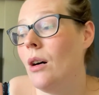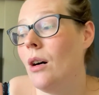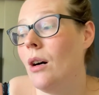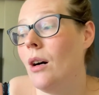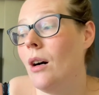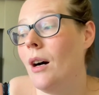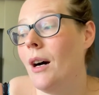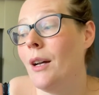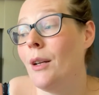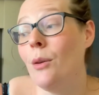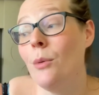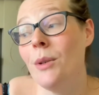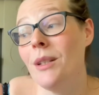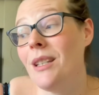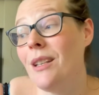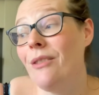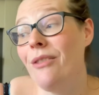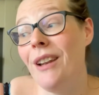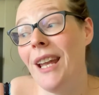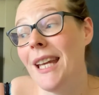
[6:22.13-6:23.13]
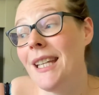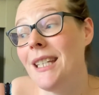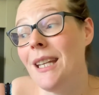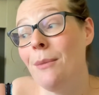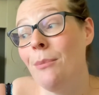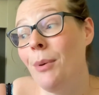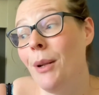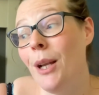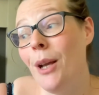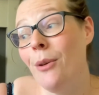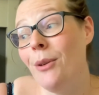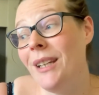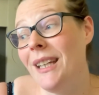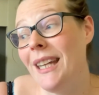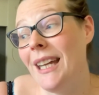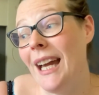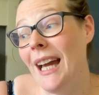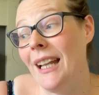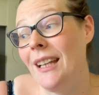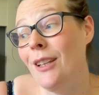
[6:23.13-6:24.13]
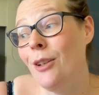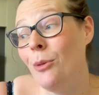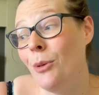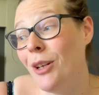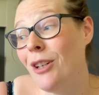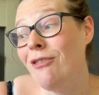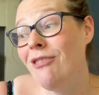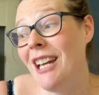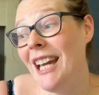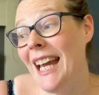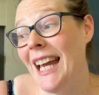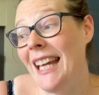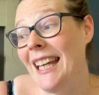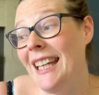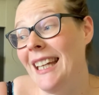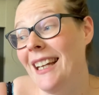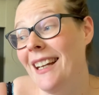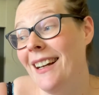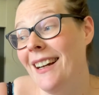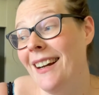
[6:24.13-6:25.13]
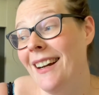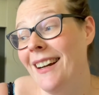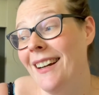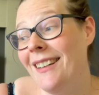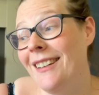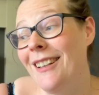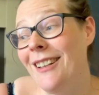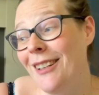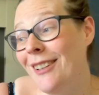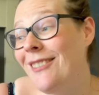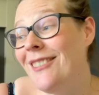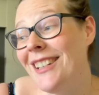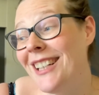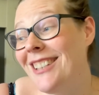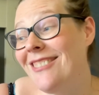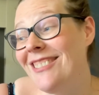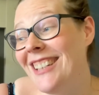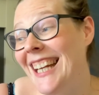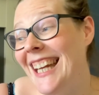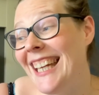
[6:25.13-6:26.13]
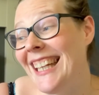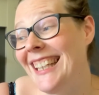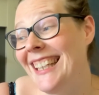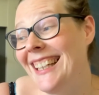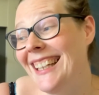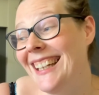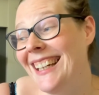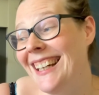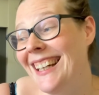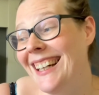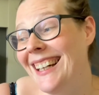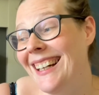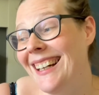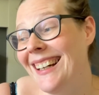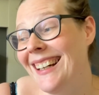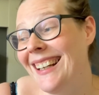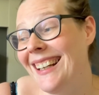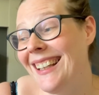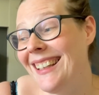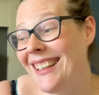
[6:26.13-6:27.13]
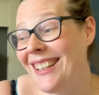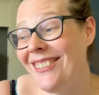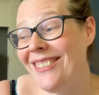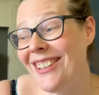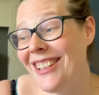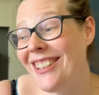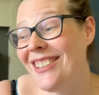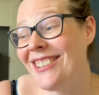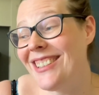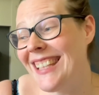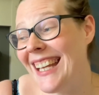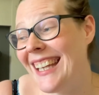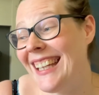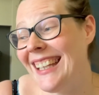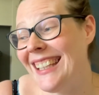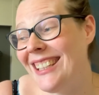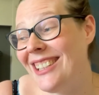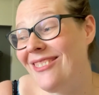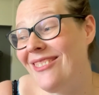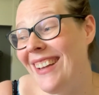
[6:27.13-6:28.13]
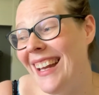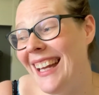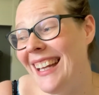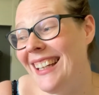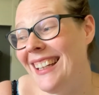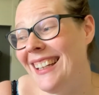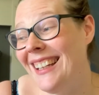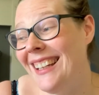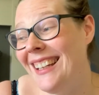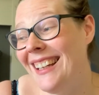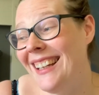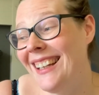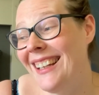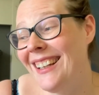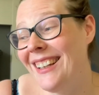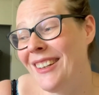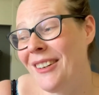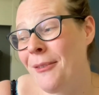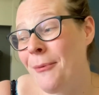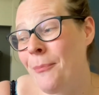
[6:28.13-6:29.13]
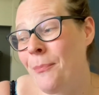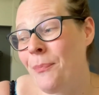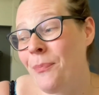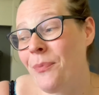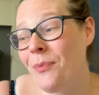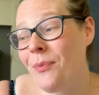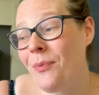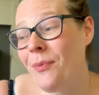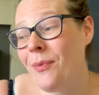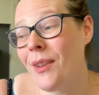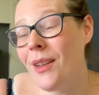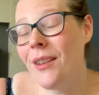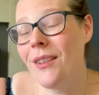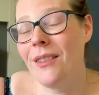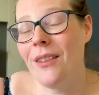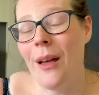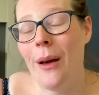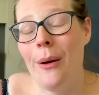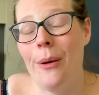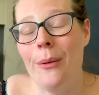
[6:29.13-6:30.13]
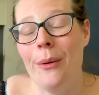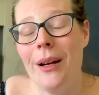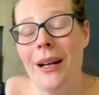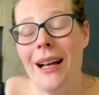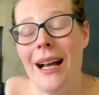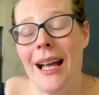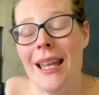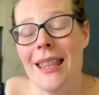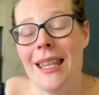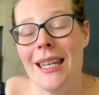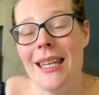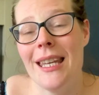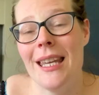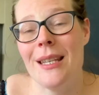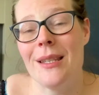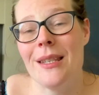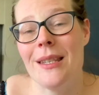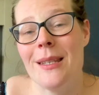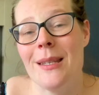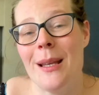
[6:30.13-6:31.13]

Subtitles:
Are you a deflating balloon again? Do you agree? Do you agree? Is that what you're saying to me? So I think it's